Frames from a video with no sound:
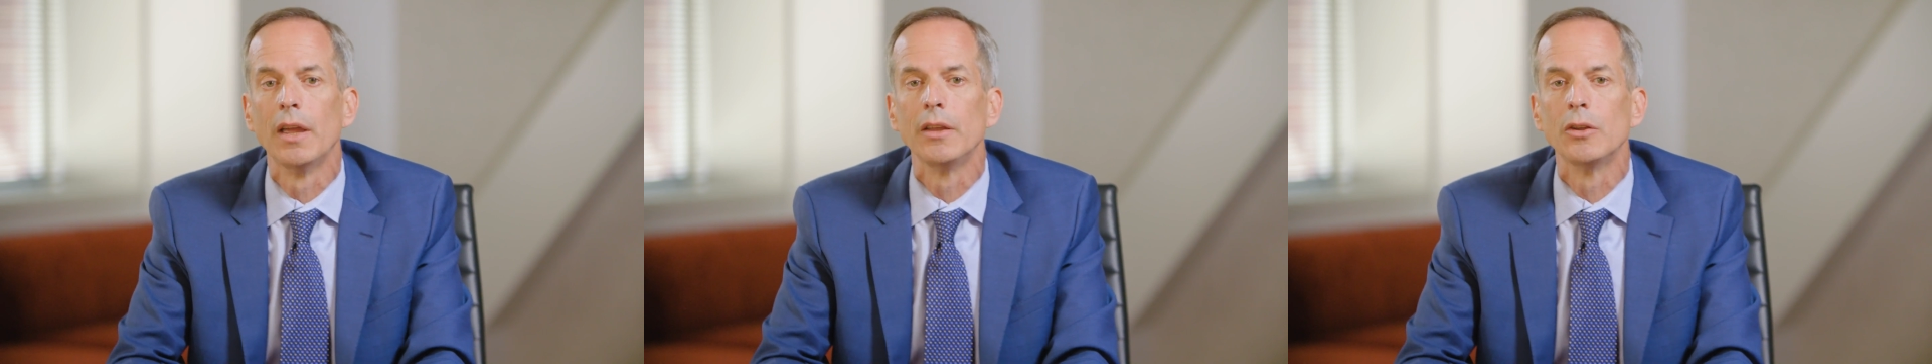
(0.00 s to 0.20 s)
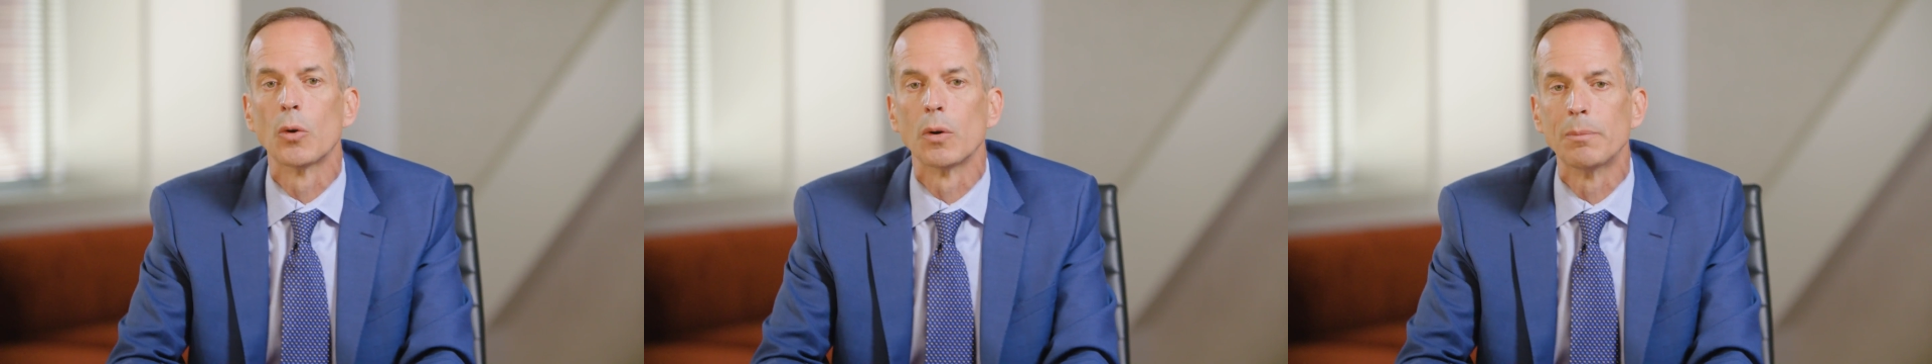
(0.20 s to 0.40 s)

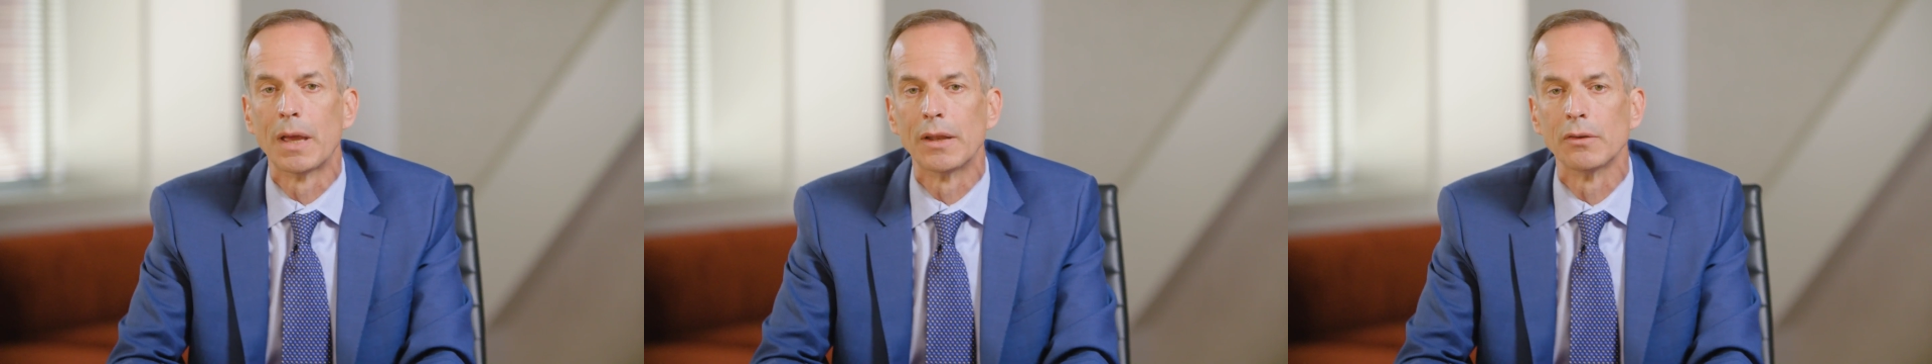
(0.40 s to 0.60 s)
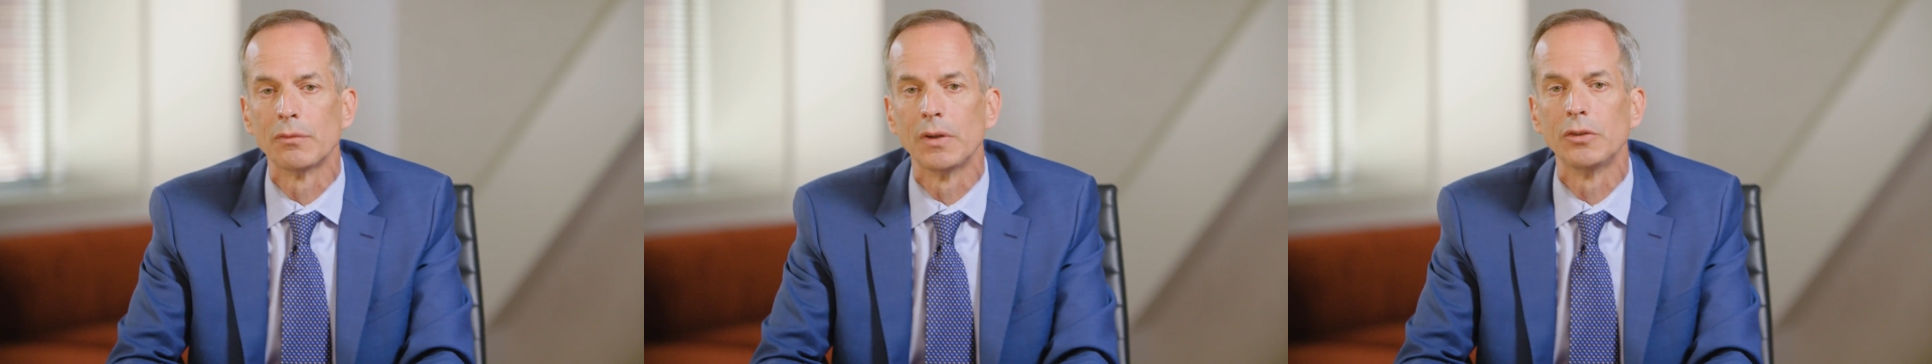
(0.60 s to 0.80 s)
your
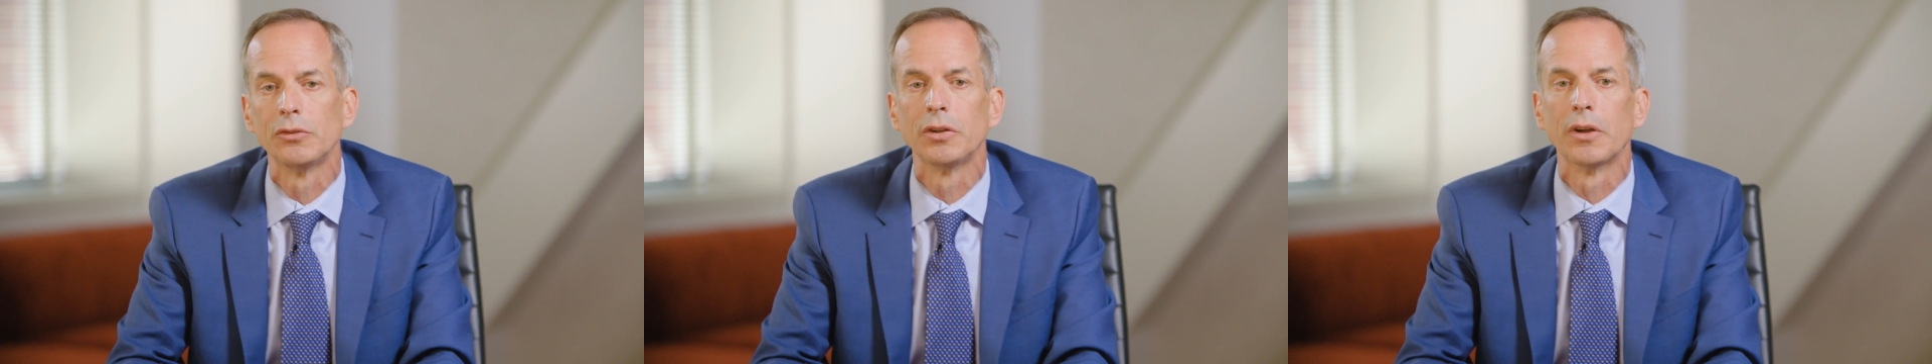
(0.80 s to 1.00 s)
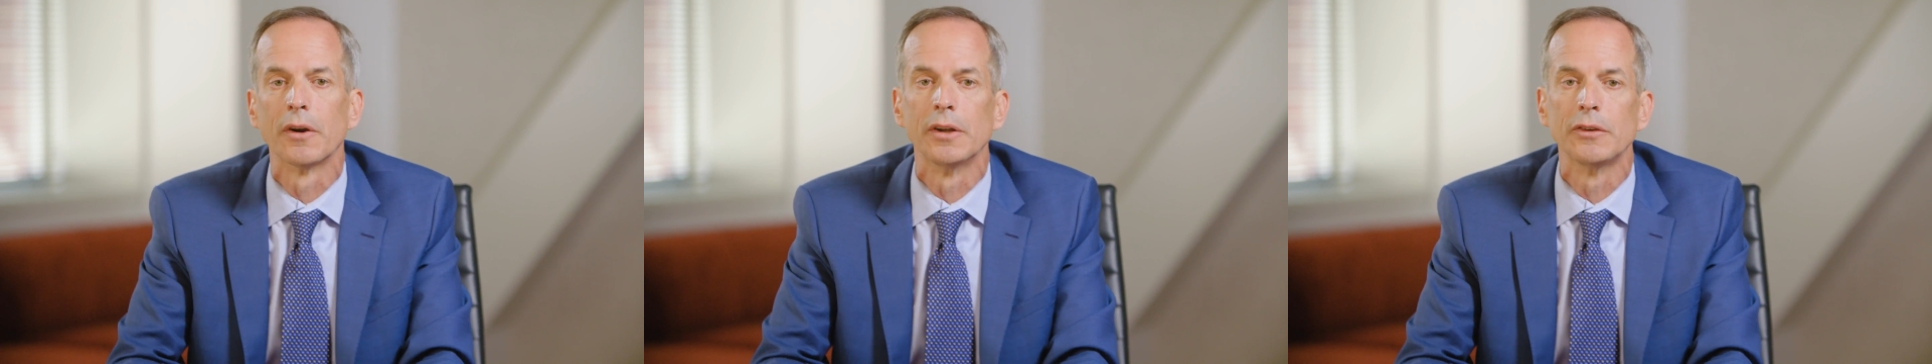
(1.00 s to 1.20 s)

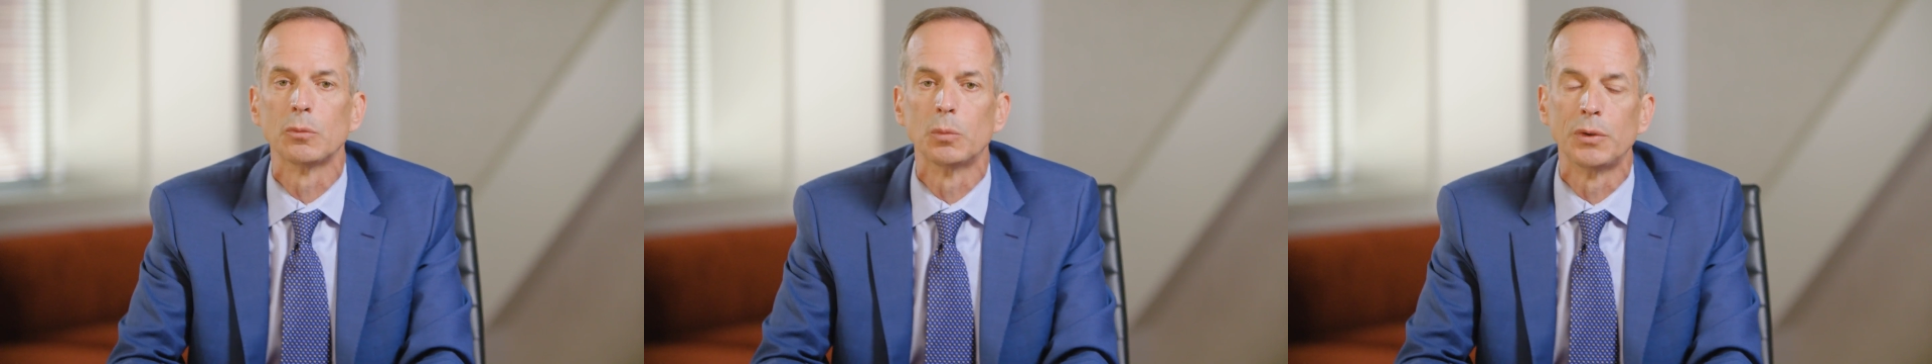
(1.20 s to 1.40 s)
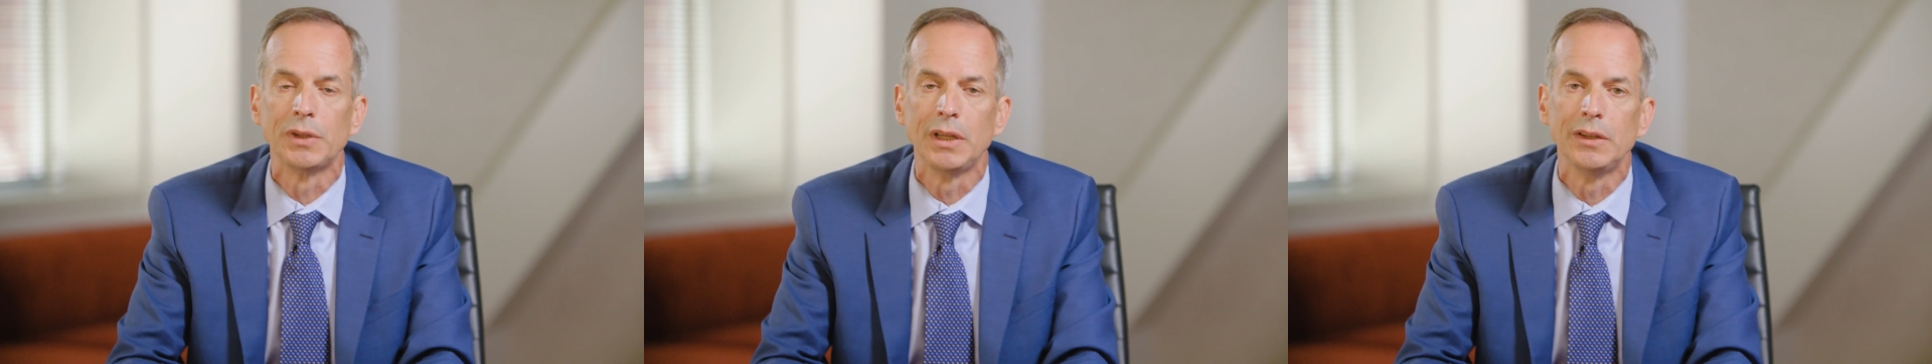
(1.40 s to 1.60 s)
beneficiaries
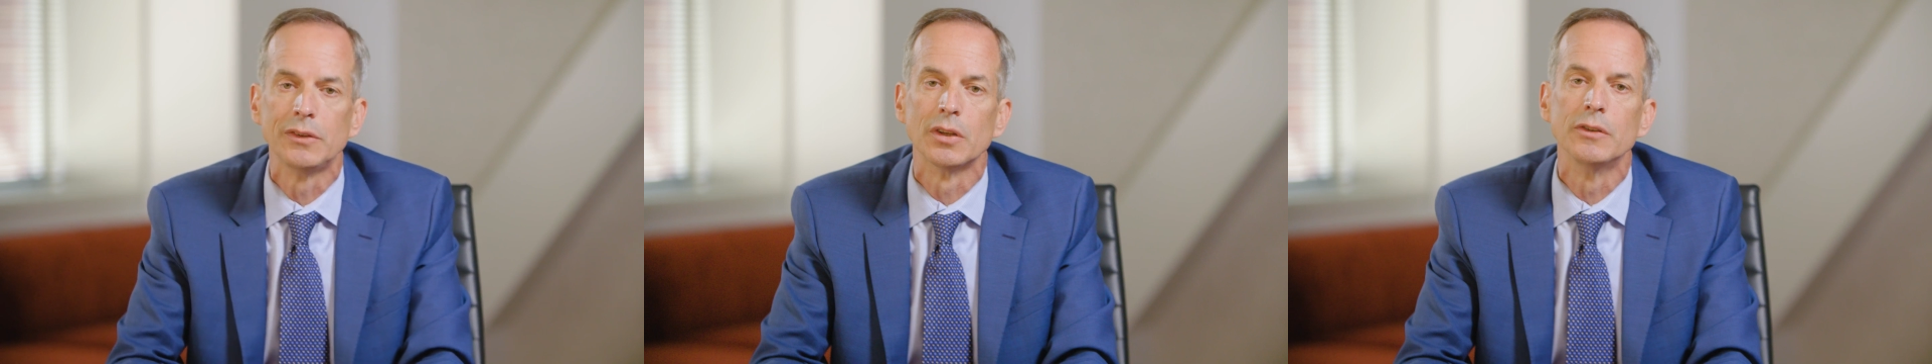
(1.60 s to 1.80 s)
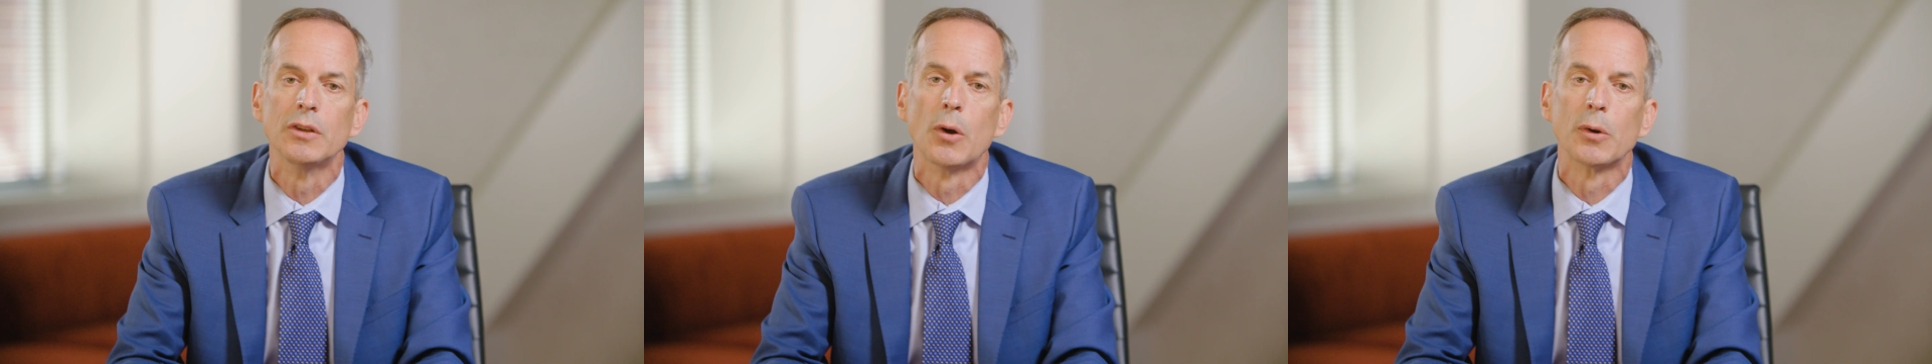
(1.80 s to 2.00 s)
will need
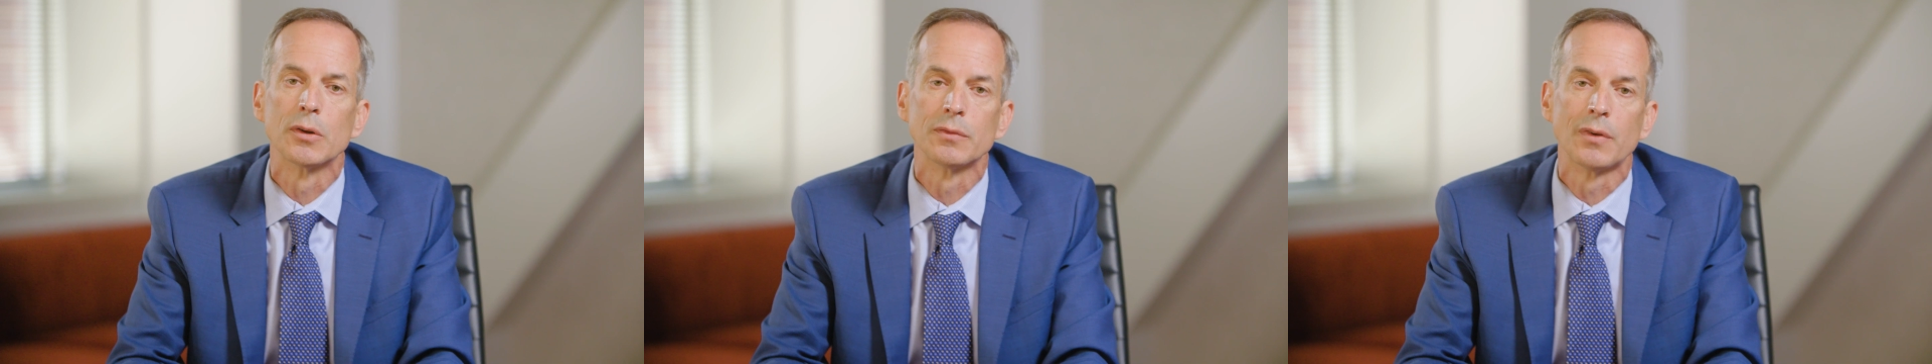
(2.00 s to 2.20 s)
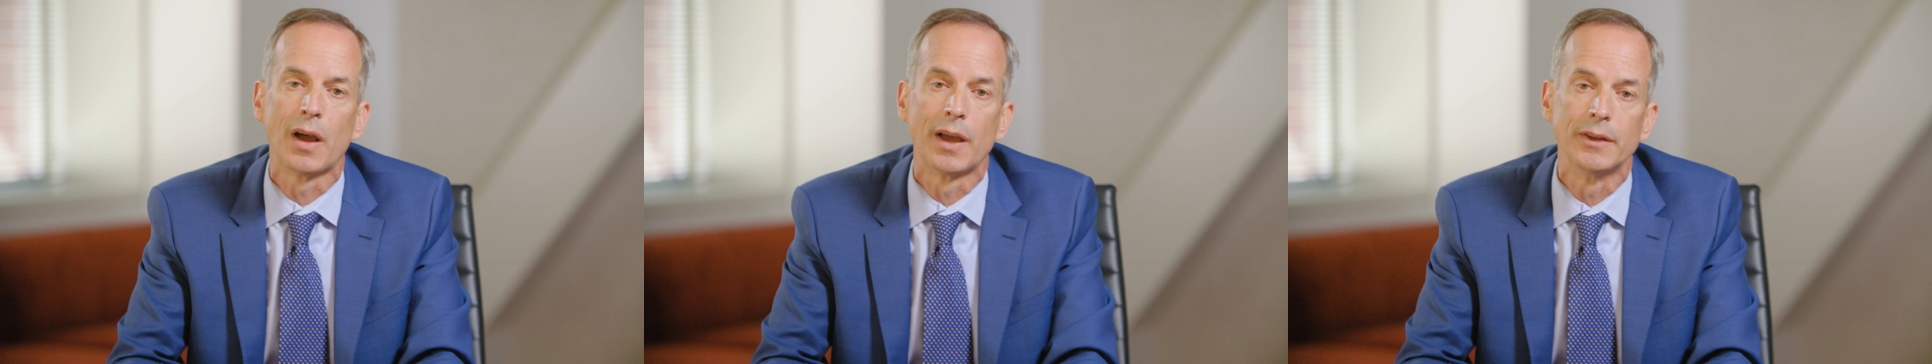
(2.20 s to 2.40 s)
to notify